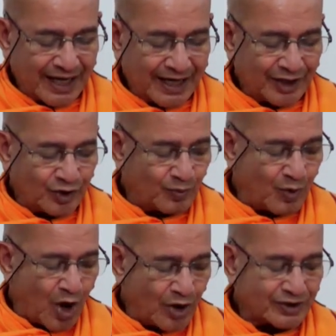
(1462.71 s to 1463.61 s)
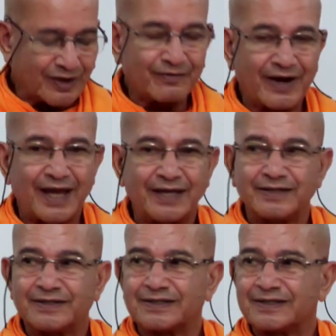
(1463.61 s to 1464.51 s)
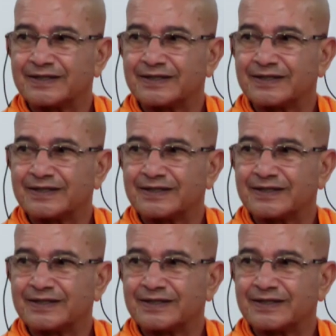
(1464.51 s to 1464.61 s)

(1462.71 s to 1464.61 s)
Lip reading: into blocks of ice.